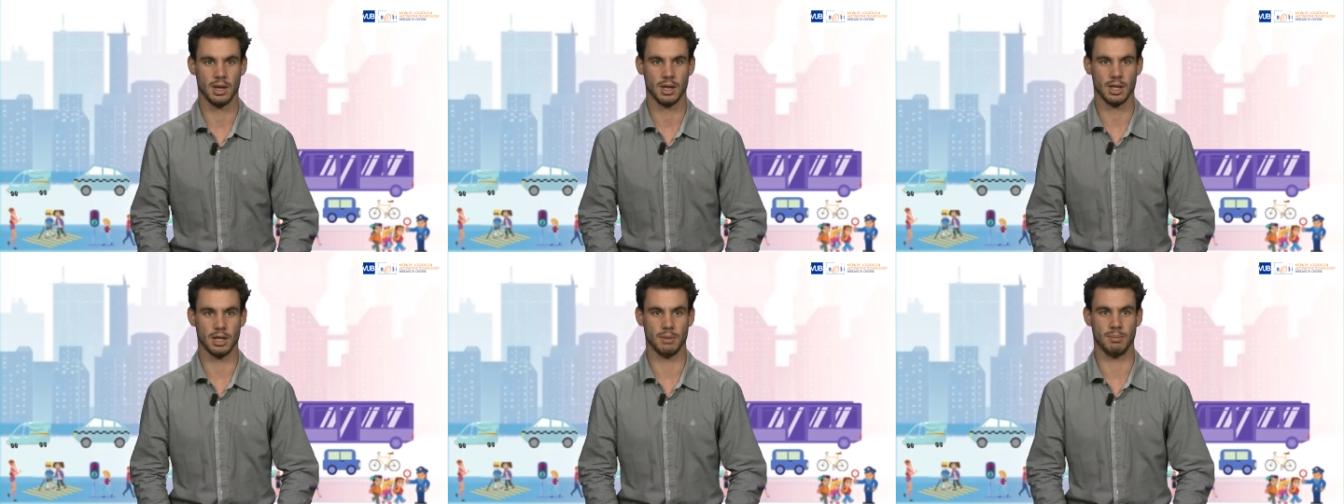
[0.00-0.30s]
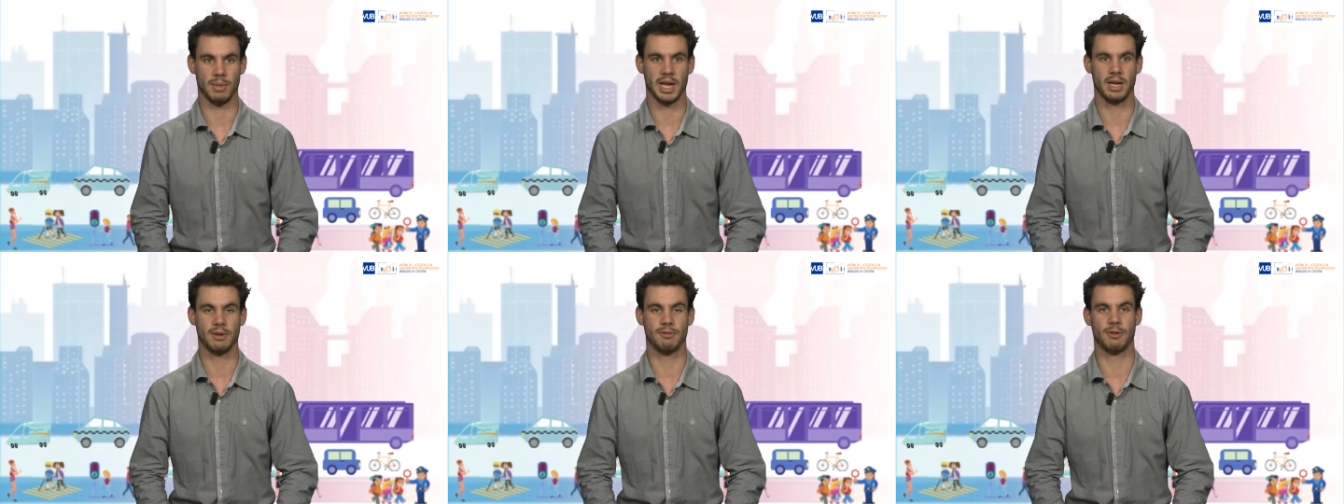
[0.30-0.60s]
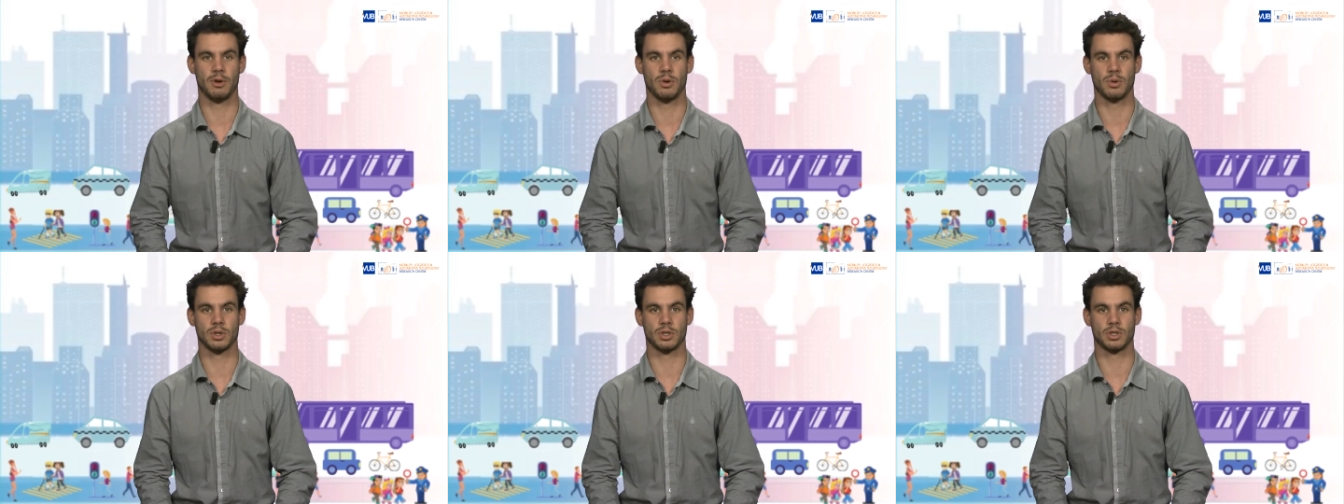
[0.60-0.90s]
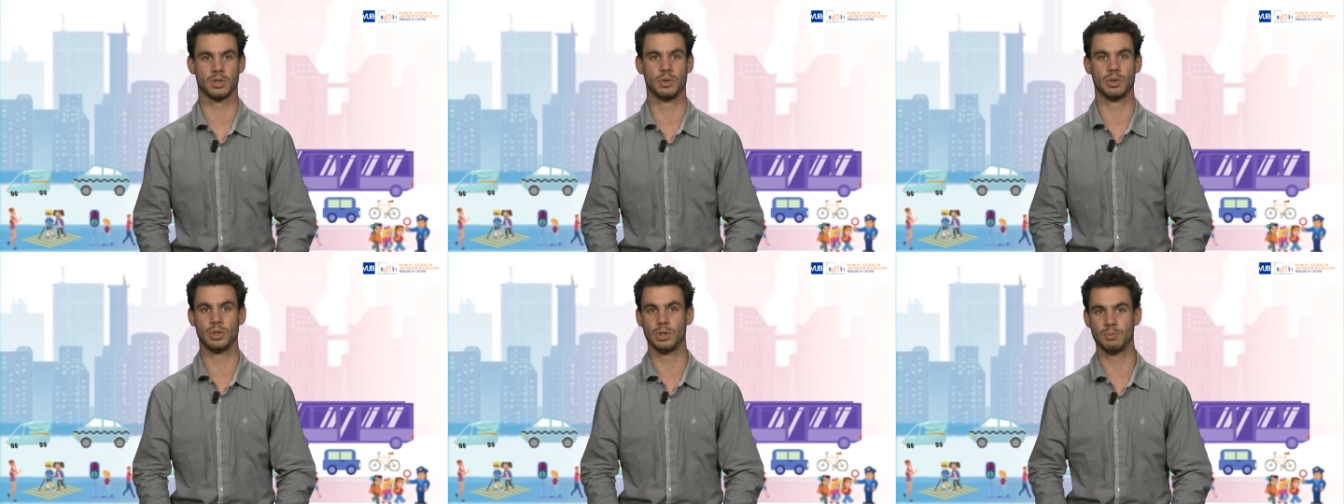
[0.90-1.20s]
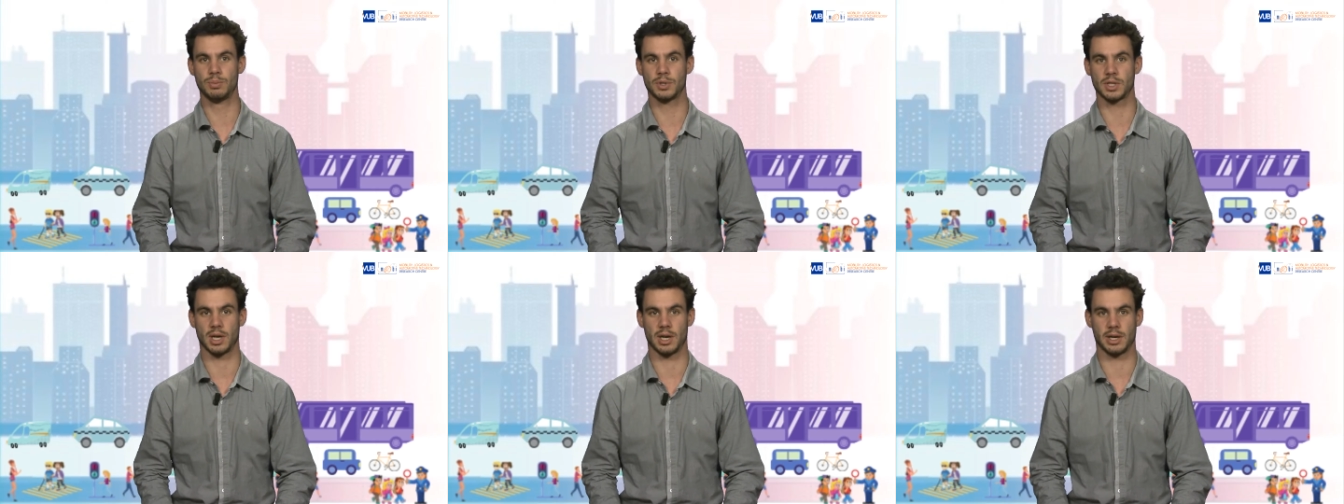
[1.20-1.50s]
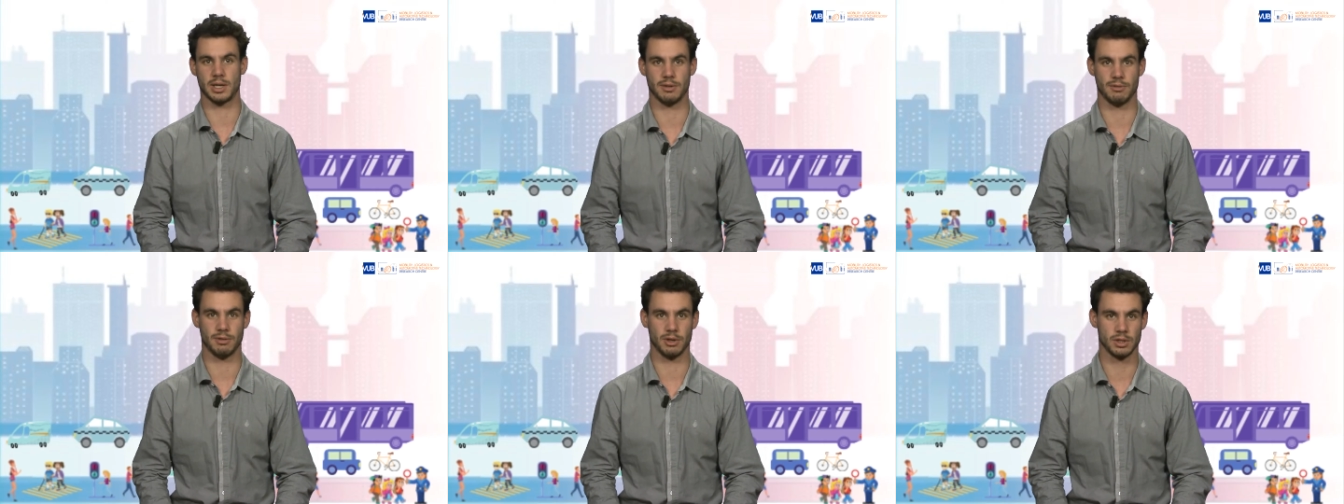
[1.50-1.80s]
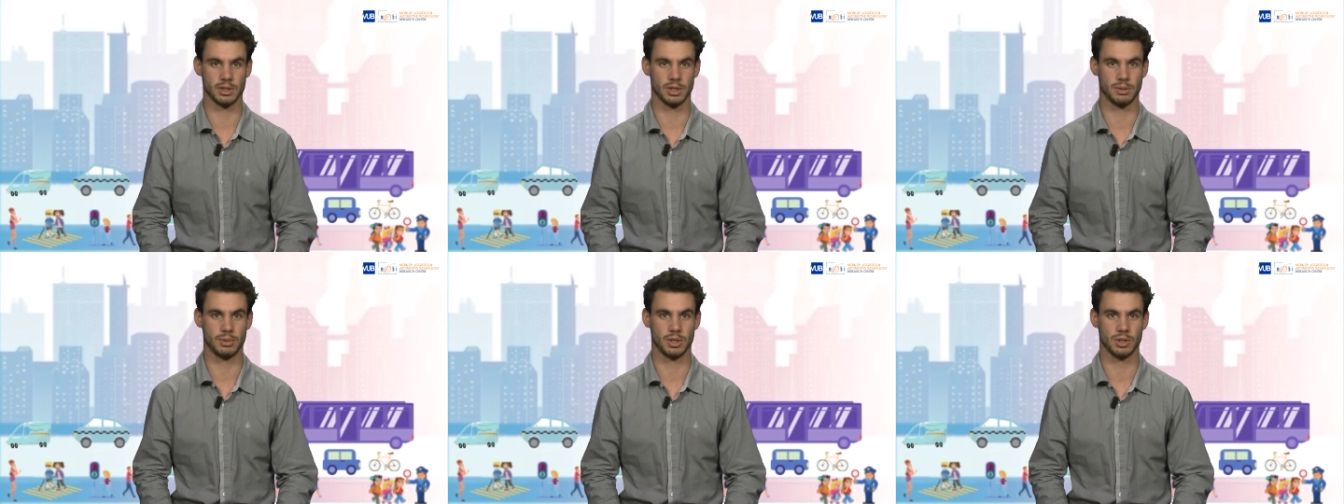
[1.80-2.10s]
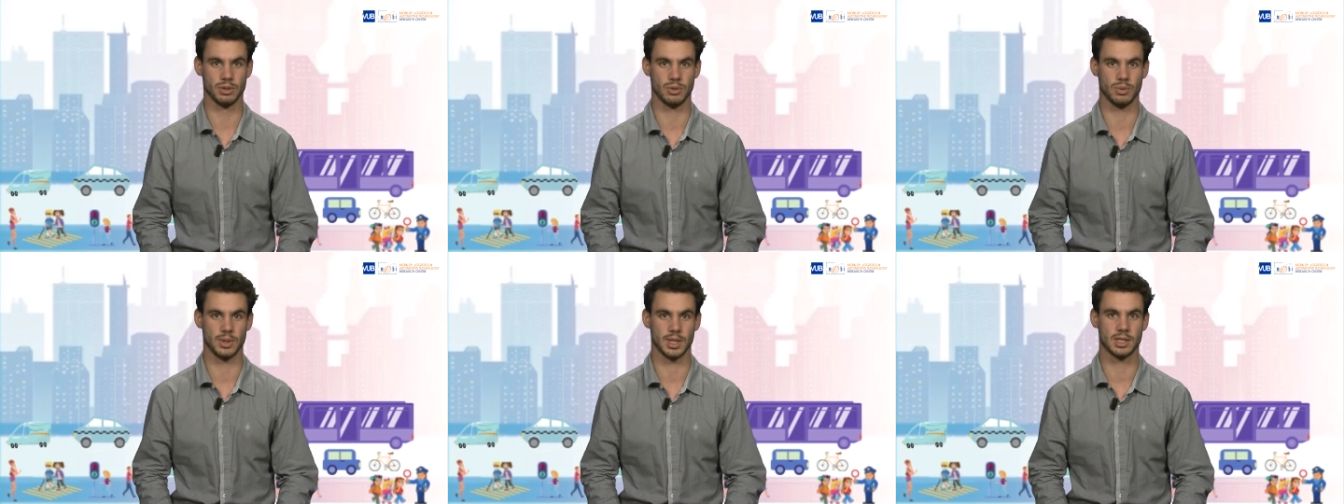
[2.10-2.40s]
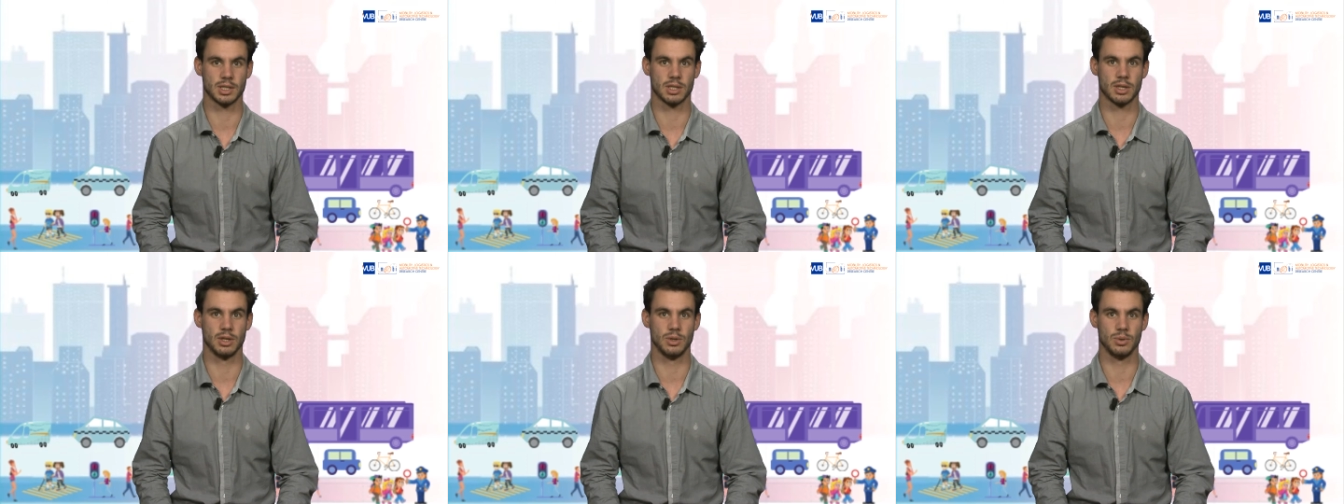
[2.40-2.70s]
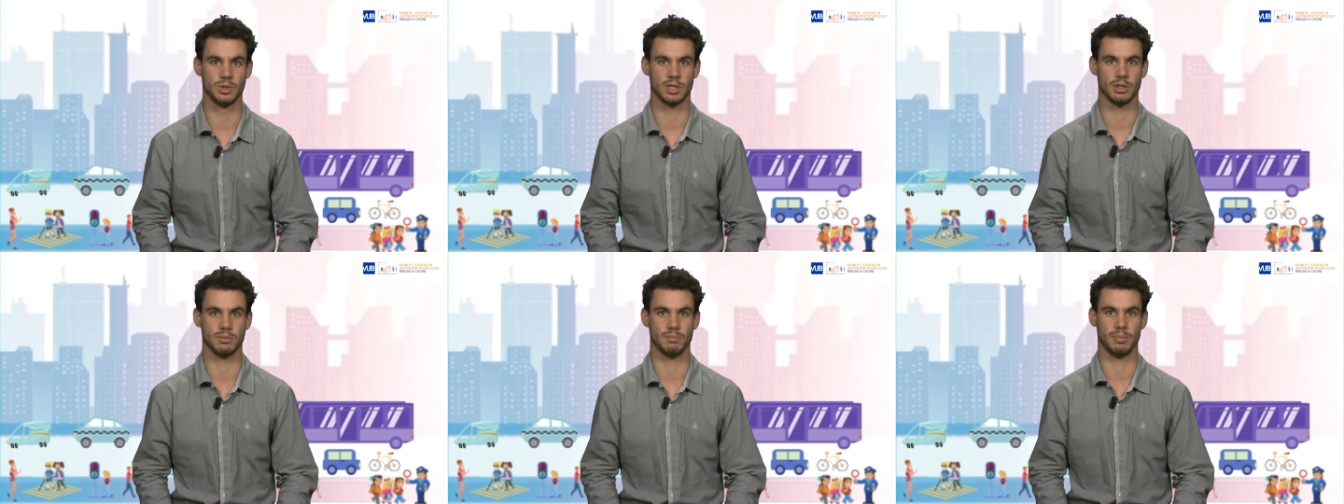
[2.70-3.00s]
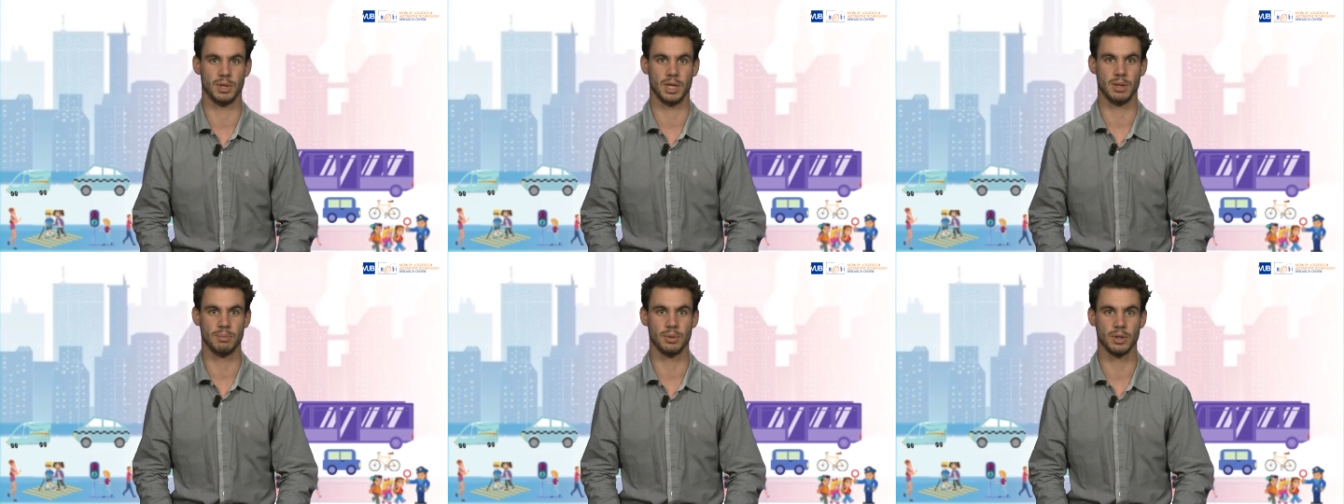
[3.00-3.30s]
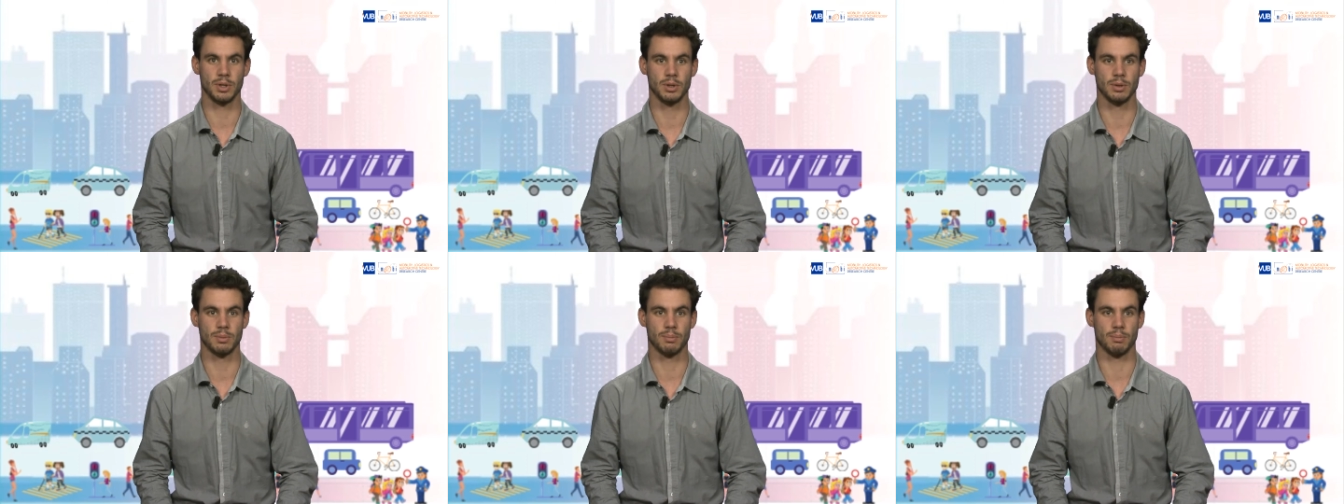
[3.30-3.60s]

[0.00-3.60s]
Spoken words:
The main focus groups are the vulnerable to exclusion people,